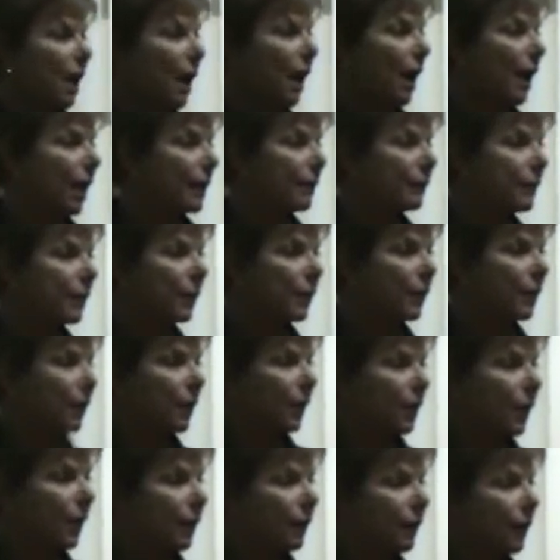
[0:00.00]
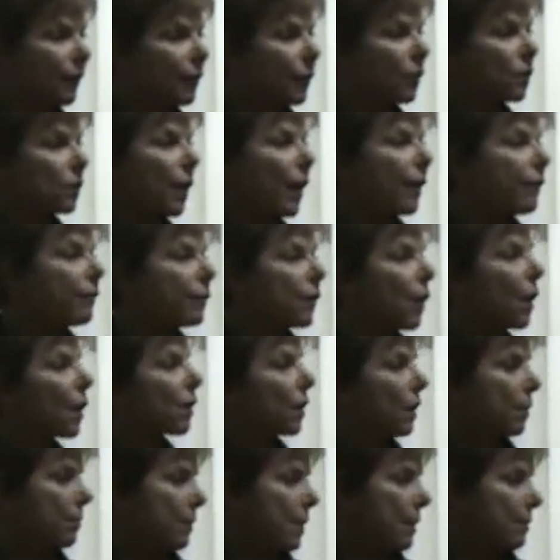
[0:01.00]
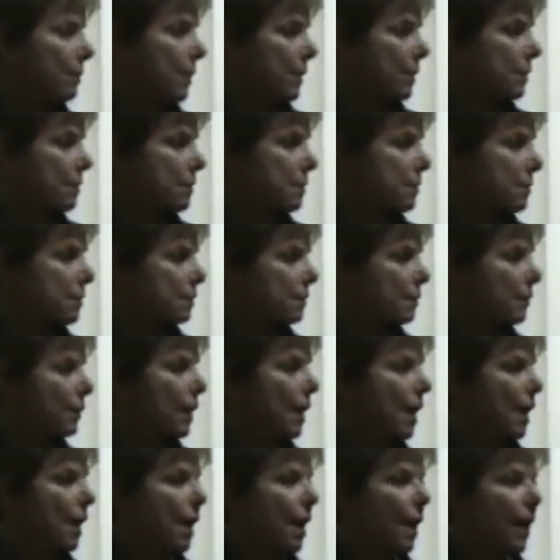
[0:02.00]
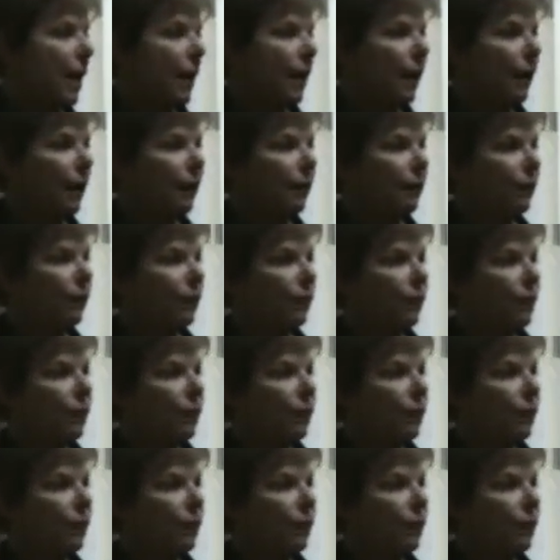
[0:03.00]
time. These are lifelong commitments. And